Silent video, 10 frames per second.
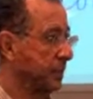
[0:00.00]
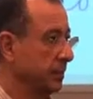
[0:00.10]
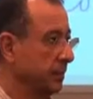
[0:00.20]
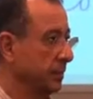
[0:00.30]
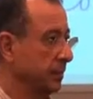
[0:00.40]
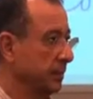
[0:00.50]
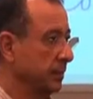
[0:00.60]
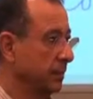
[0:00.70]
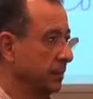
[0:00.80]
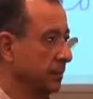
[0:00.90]

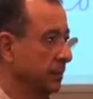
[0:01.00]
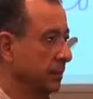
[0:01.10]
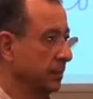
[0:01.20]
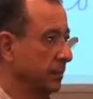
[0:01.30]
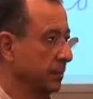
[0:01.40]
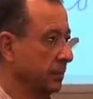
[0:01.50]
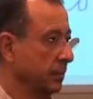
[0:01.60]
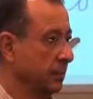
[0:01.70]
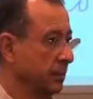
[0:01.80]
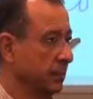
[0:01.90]

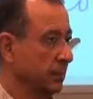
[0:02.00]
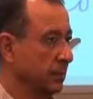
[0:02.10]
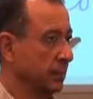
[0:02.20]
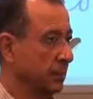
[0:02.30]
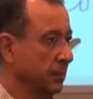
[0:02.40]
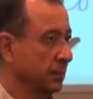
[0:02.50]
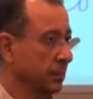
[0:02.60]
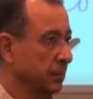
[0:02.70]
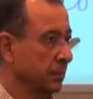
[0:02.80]
[no speech]